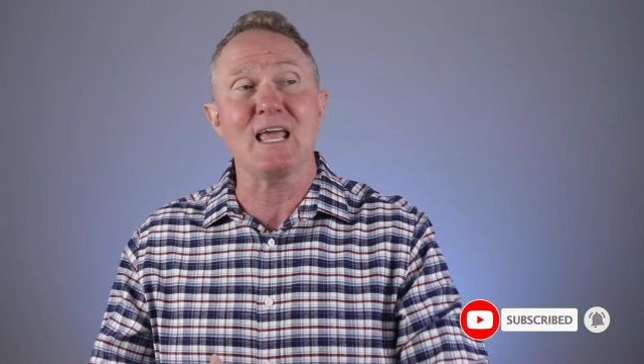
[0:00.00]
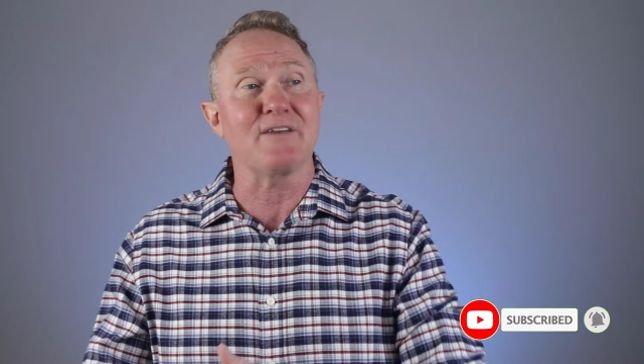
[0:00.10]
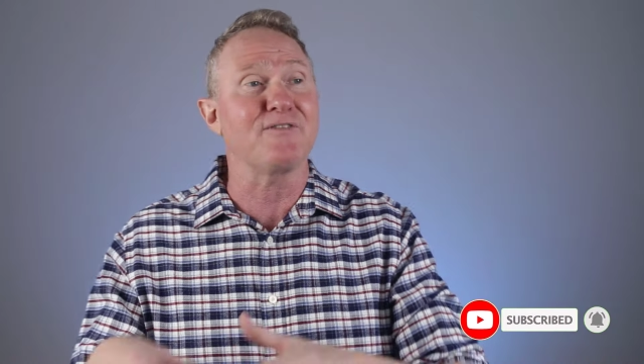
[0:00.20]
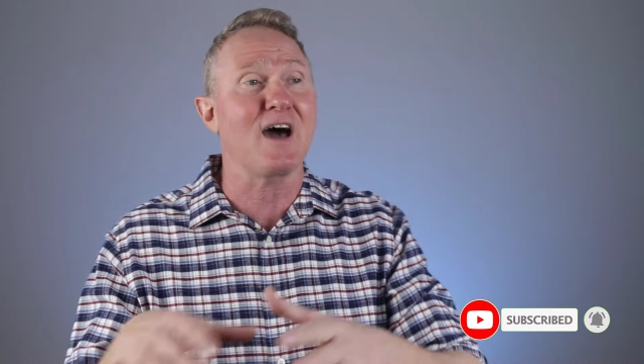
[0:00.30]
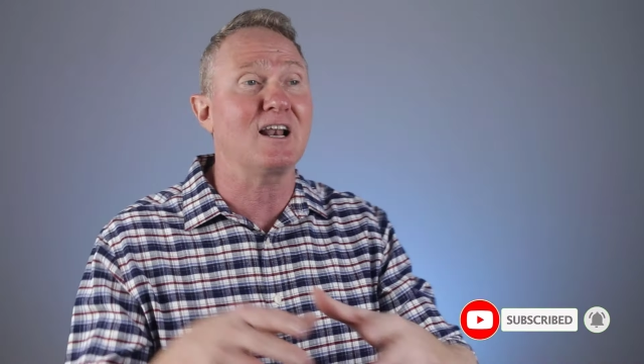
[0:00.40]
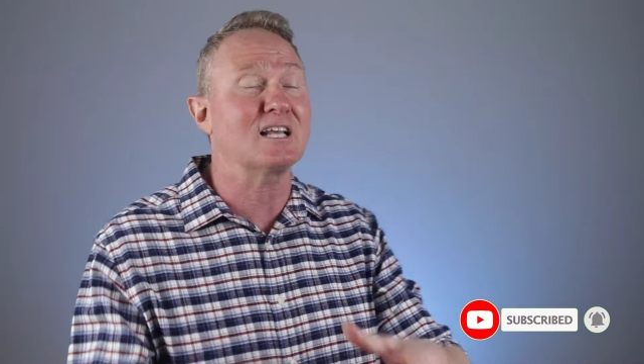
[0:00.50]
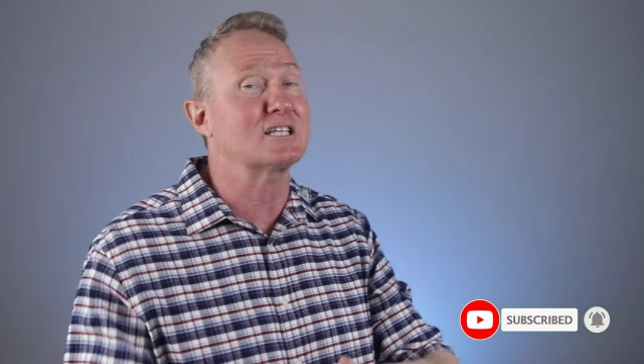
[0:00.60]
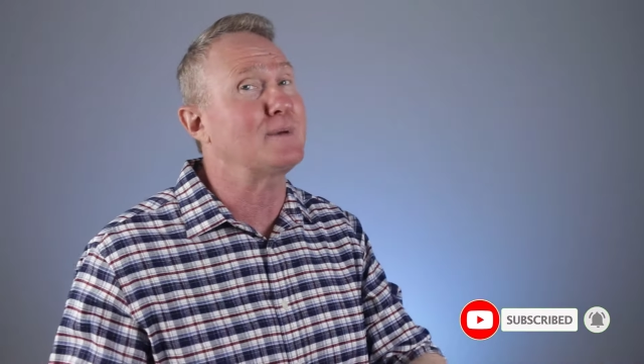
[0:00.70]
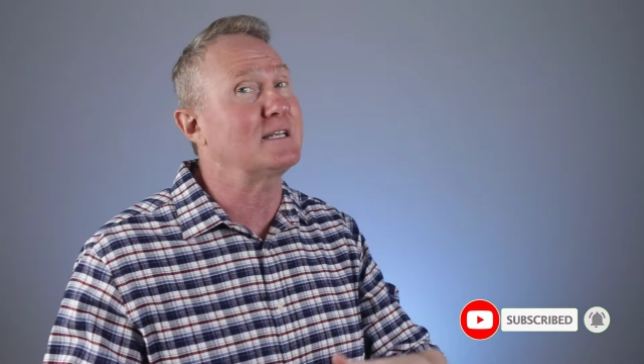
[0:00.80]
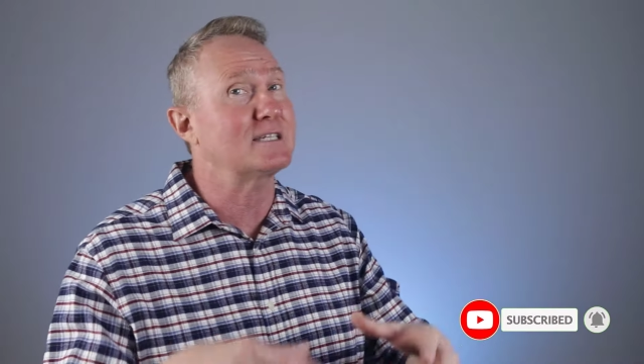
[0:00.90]
and final
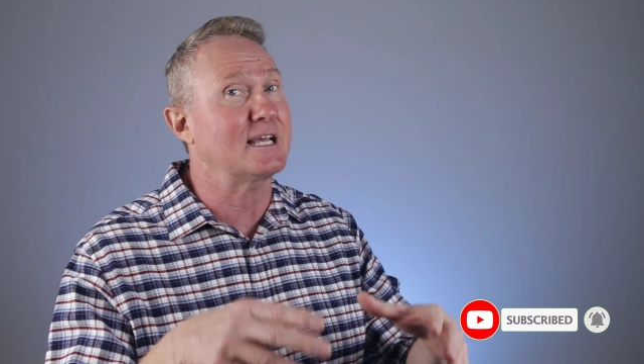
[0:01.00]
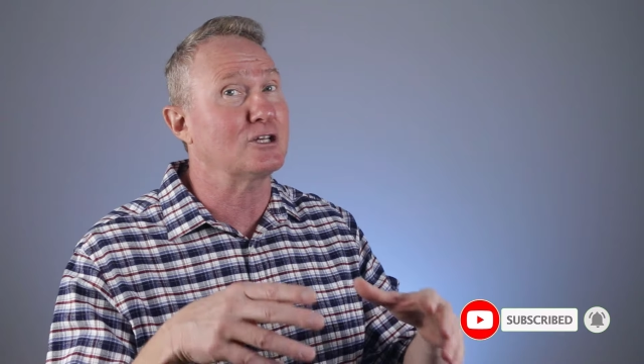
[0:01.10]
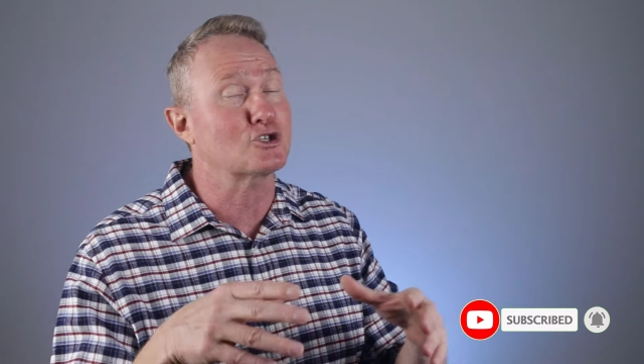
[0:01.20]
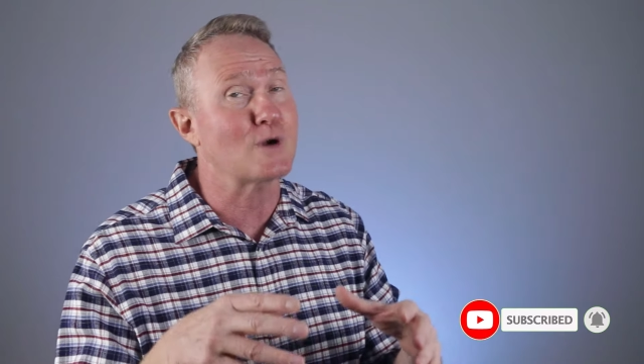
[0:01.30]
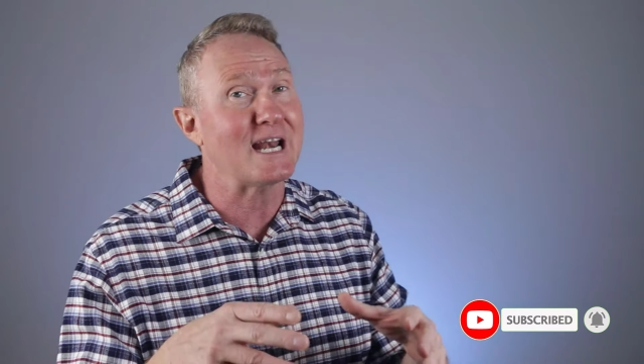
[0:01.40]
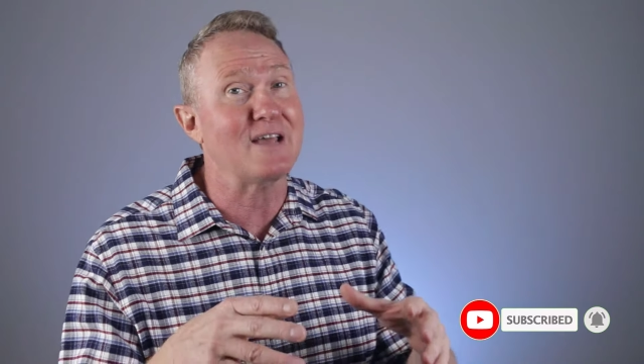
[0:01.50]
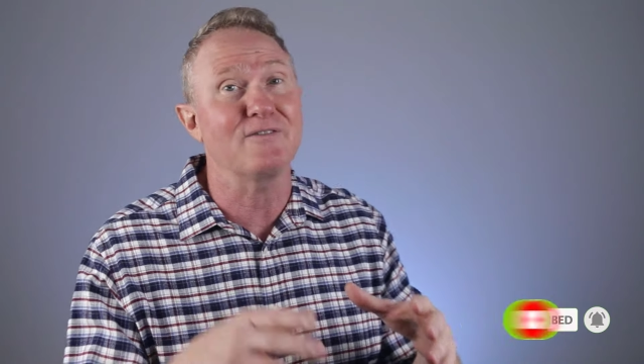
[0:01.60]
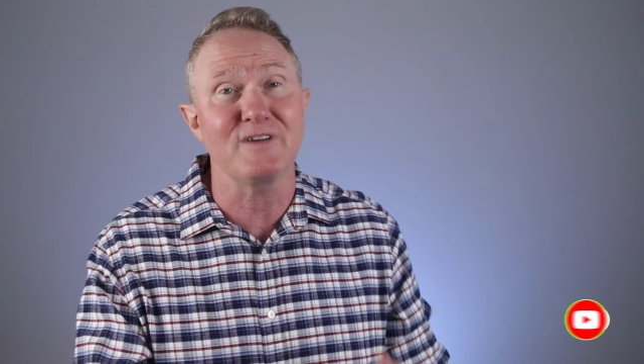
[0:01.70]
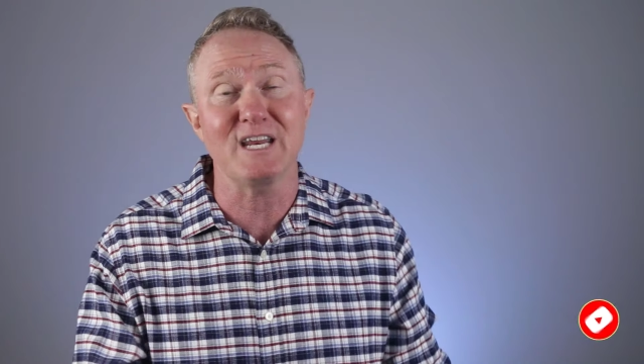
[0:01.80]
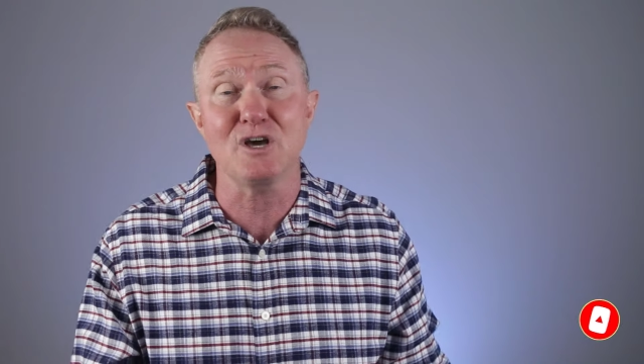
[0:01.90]
expense sales training
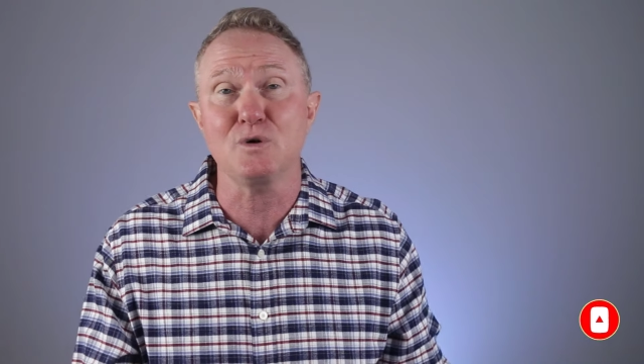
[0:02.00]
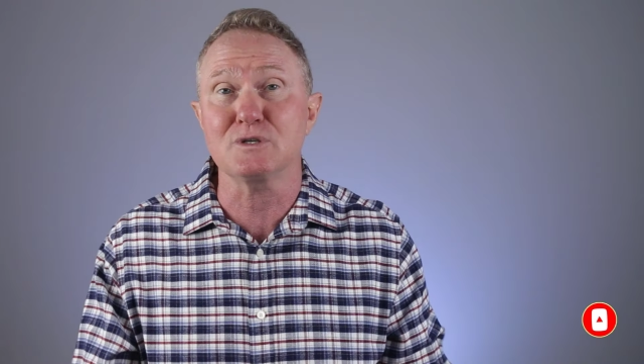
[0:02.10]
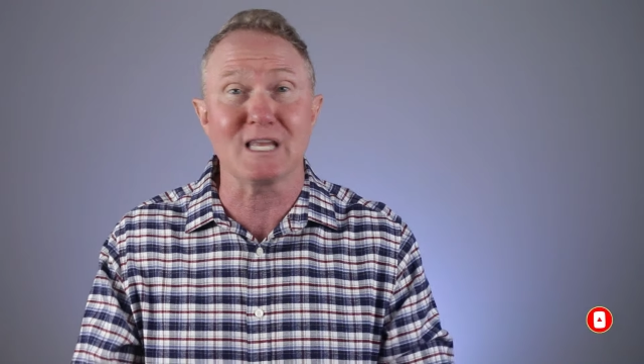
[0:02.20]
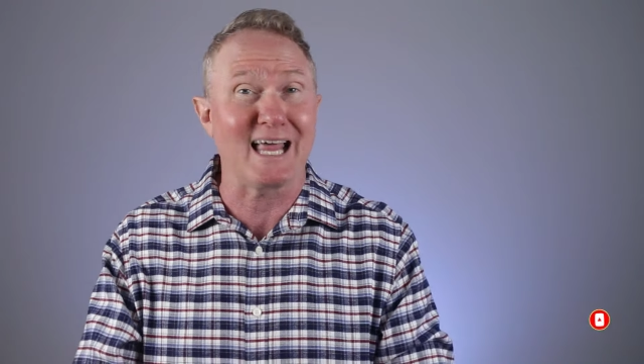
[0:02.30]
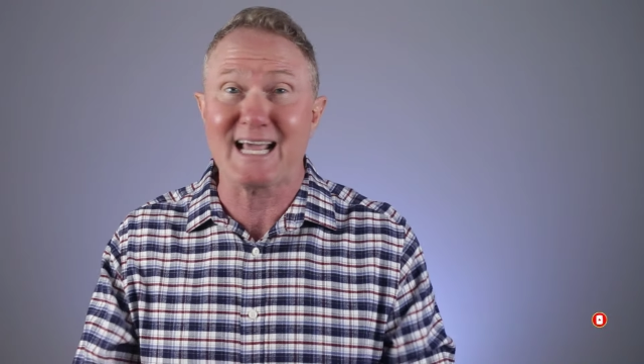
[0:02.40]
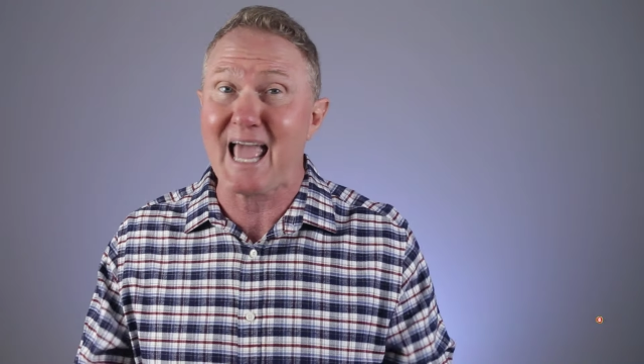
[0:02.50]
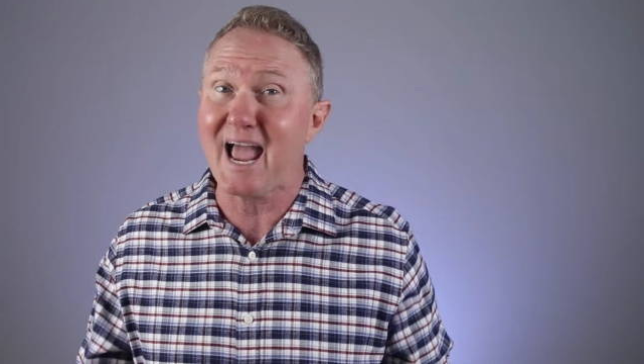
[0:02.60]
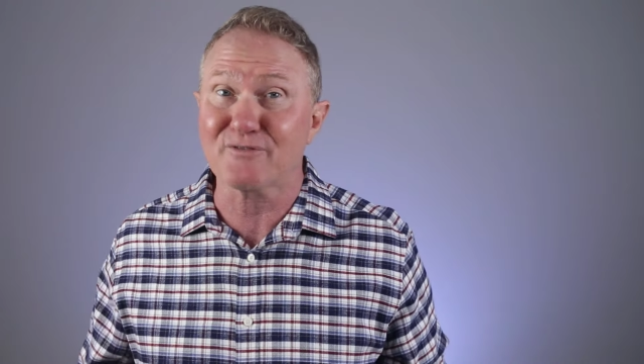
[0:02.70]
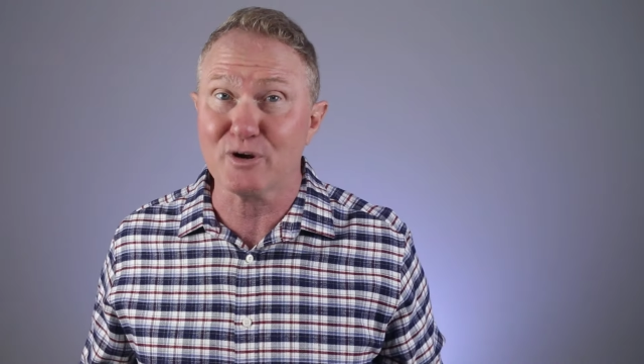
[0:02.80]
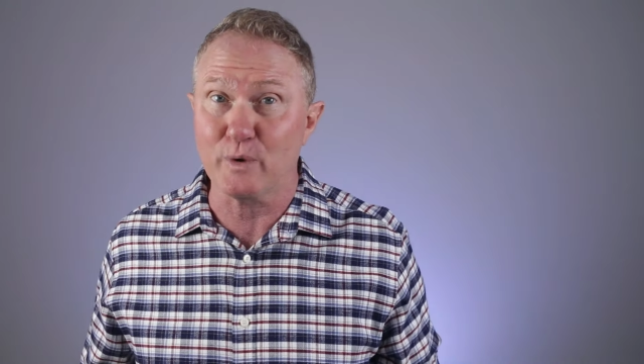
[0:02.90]
videos like every